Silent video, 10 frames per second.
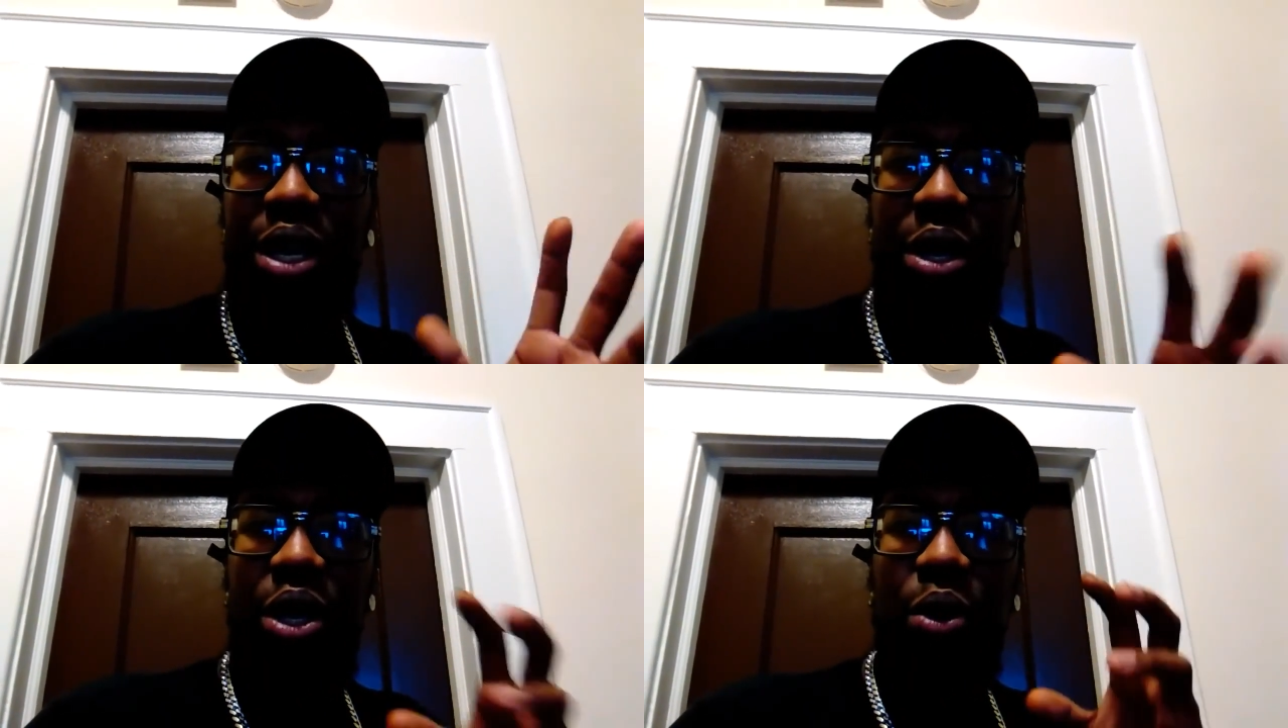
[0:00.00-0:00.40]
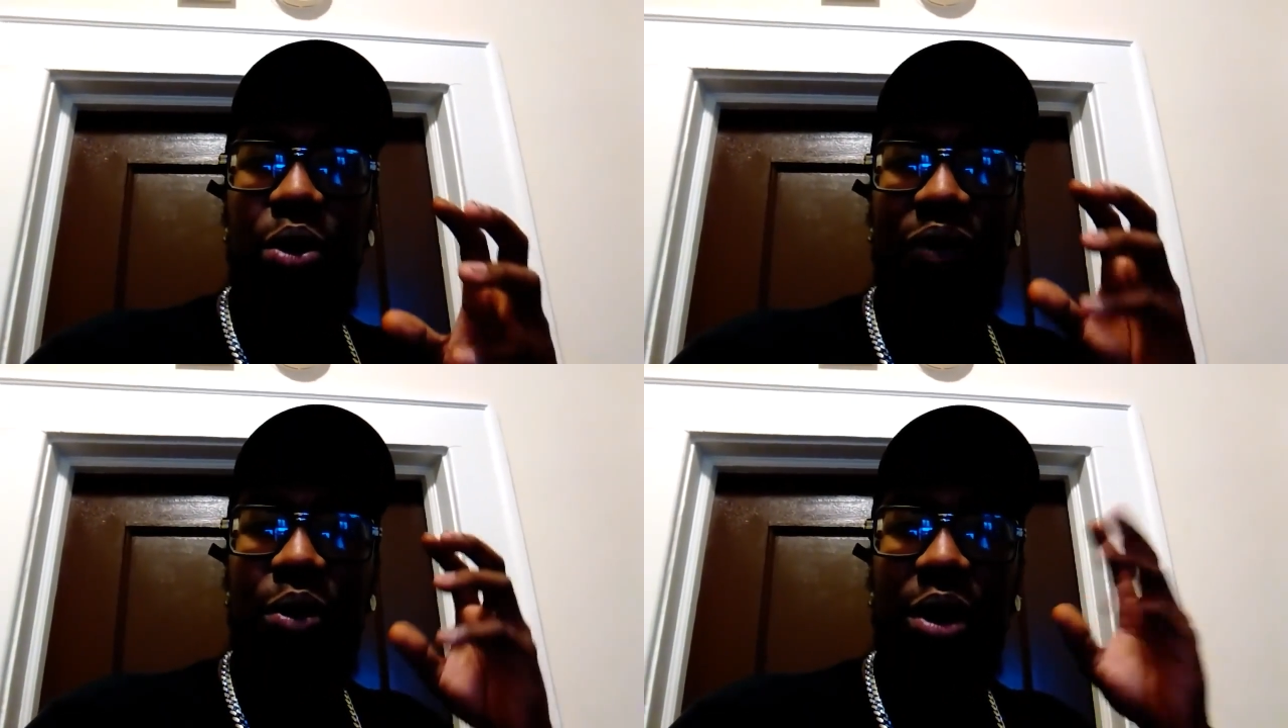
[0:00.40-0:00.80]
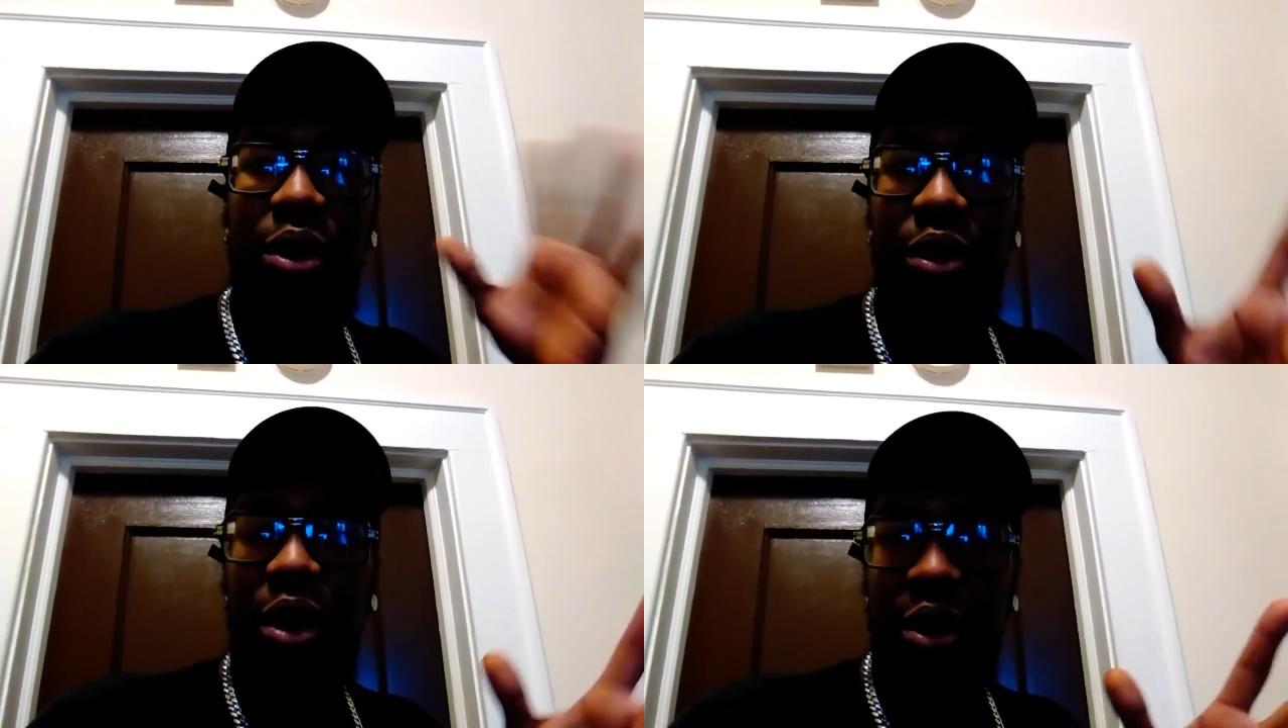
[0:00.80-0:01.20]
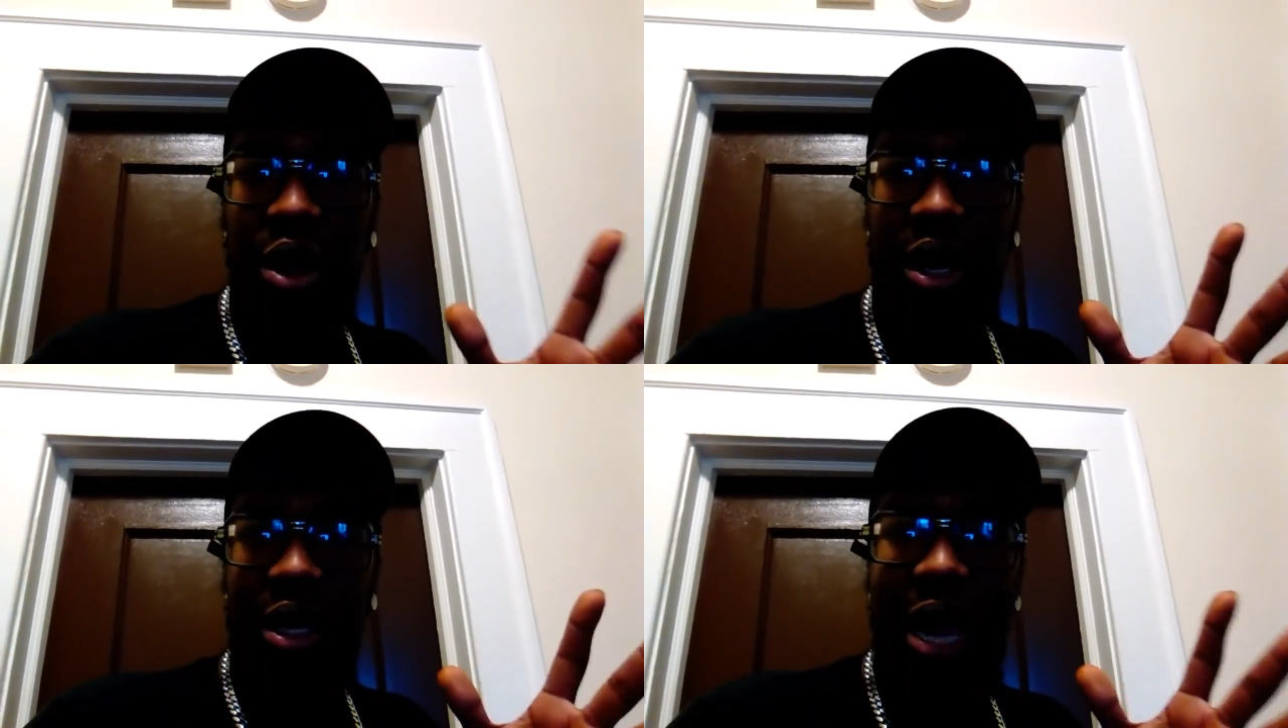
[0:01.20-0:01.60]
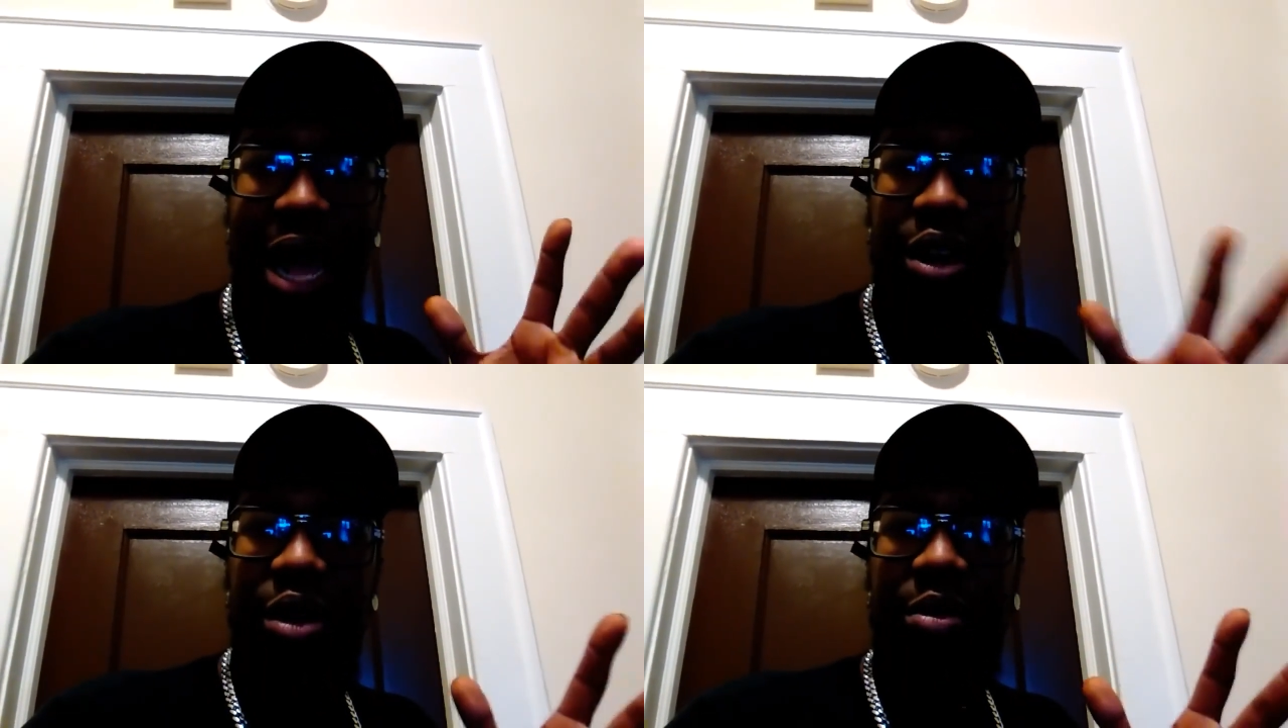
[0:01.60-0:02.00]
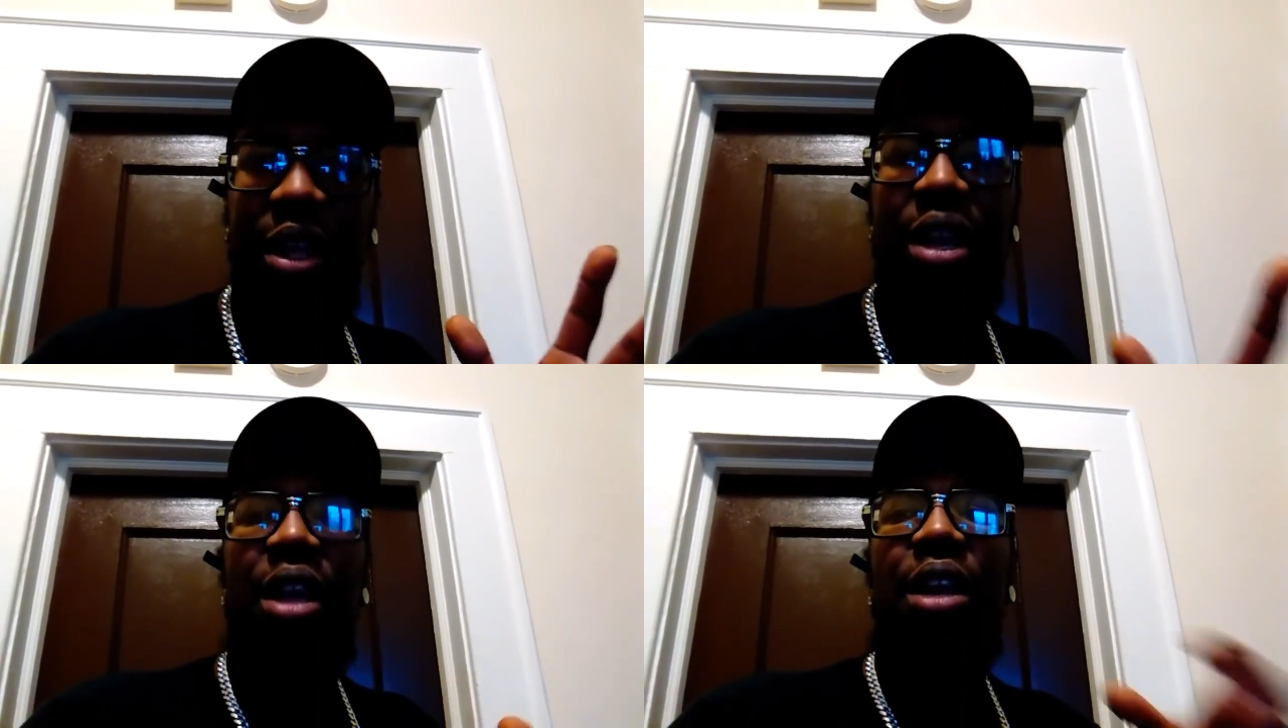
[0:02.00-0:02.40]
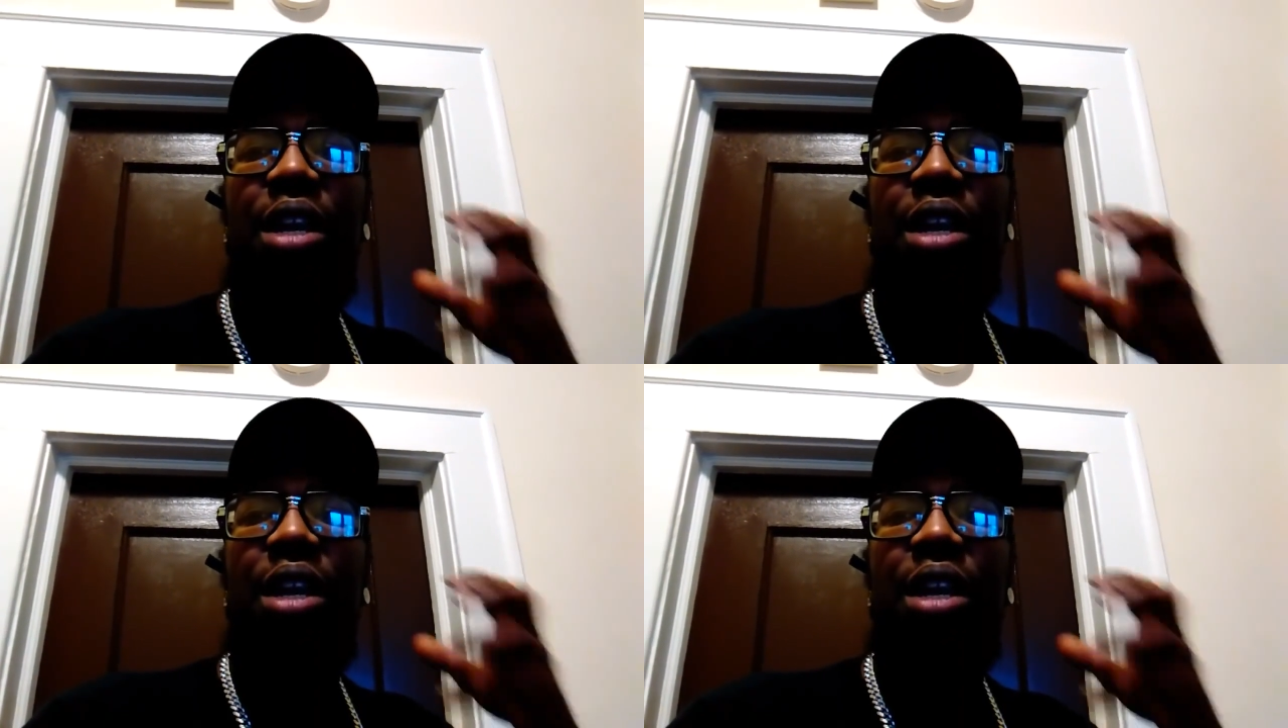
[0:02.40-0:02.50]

you know, if you want to call it that, you know what I'm saying?